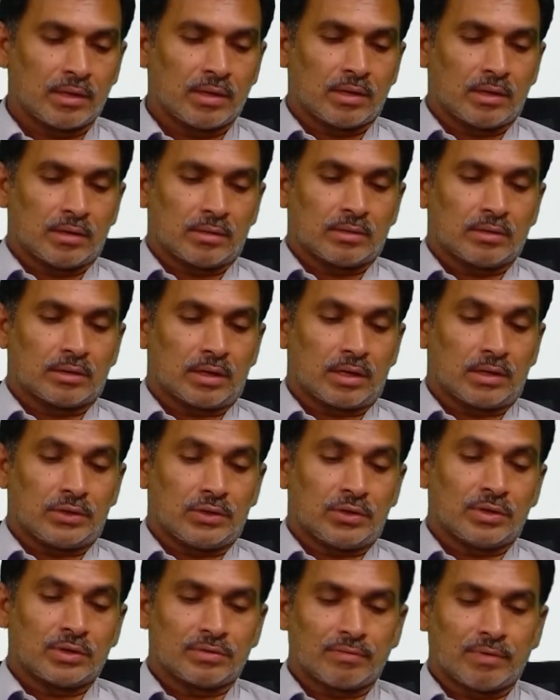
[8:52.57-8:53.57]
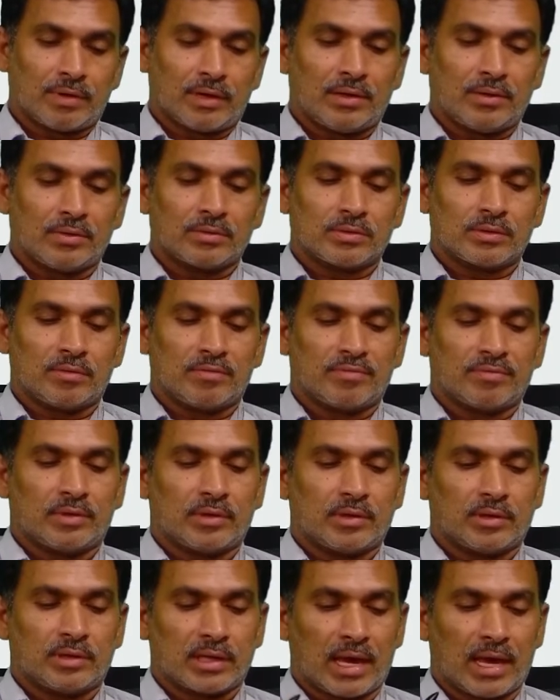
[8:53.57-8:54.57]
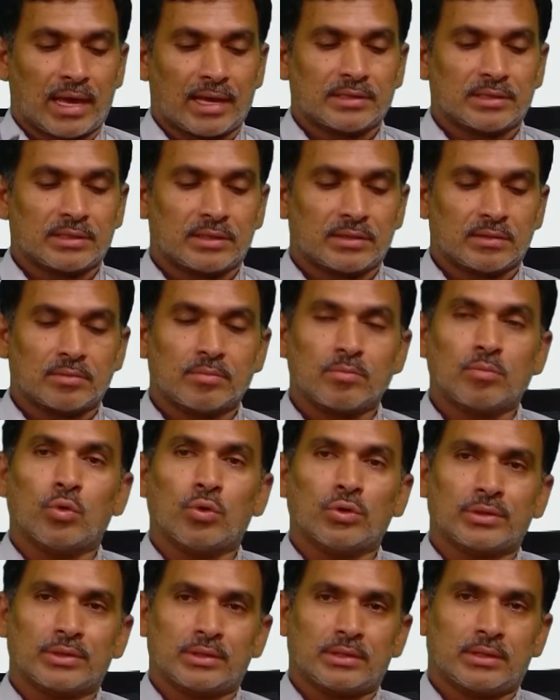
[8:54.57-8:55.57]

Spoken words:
the continuous values, if it has both